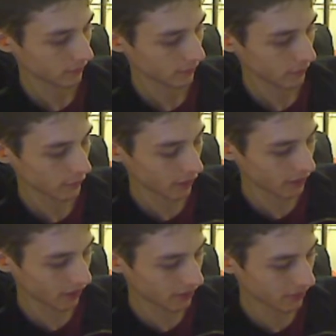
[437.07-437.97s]
Their
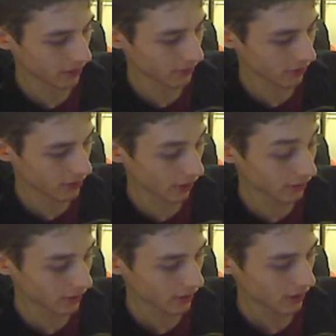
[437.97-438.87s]
accessories are
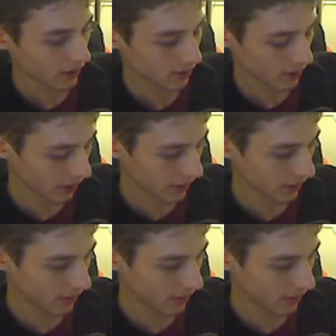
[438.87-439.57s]
just shoddy.